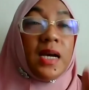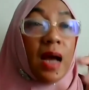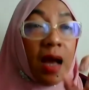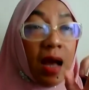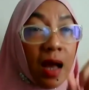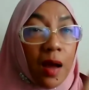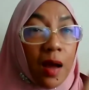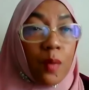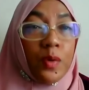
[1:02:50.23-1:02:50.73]

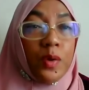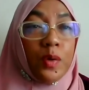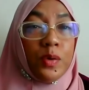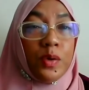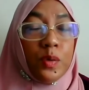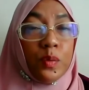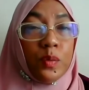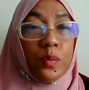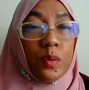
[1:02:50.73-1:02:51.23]
How you
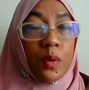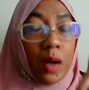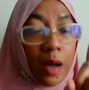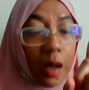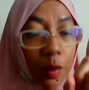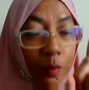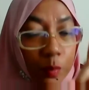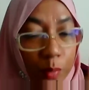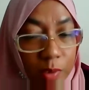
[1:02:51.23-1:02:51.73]
do,
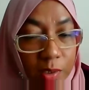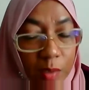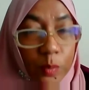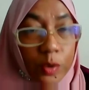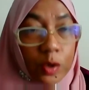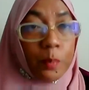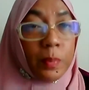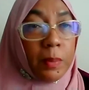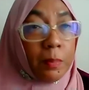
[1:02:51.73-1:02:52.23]
how you deal
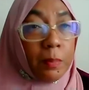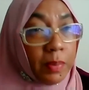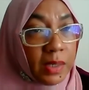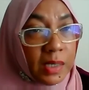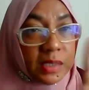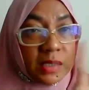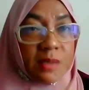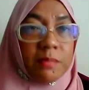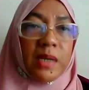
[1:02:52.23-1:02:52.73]
with your people
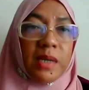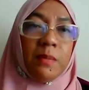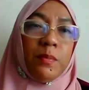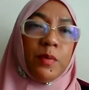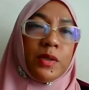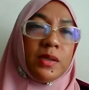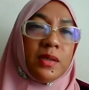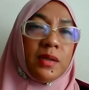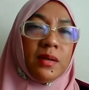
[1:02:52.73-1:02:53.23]
is the main
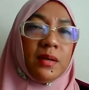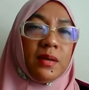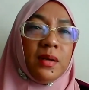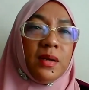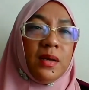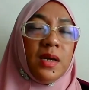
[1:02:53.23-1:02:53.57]
important.